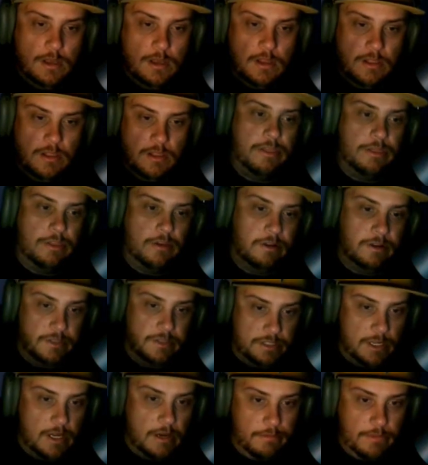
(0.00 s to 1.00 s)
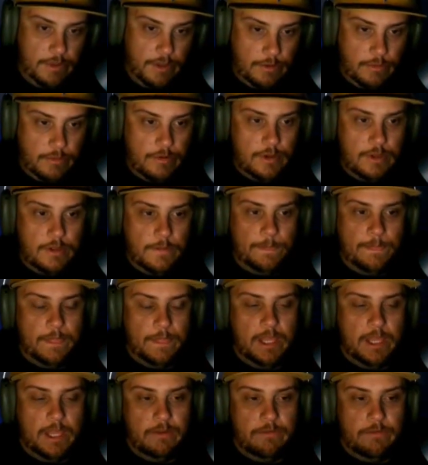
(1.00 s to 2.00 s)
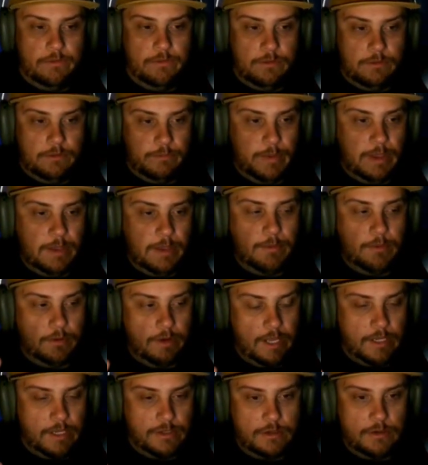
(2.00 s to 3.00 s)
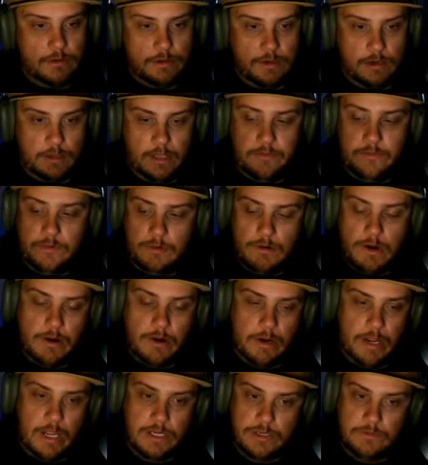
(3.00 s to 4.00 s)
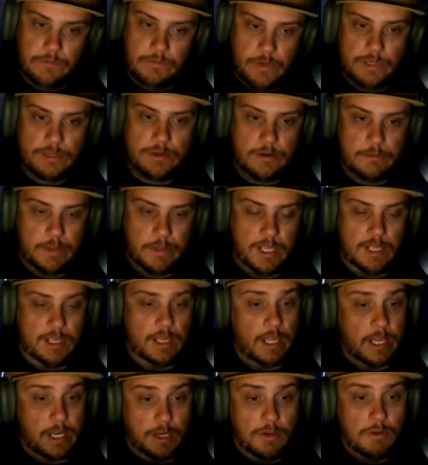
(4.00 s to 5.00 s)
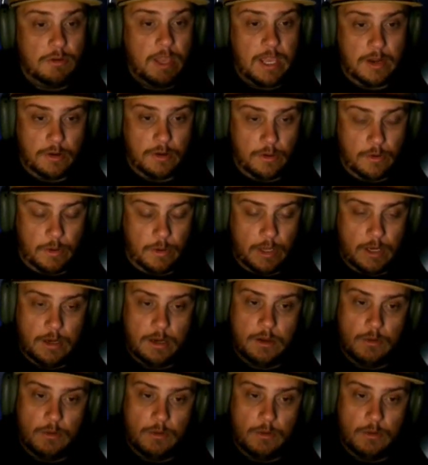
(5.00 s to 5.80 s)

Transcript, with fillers: That thought is dumb though if mm-hmm. people next to you on your left and right are catching fish on a bait and you can't do it,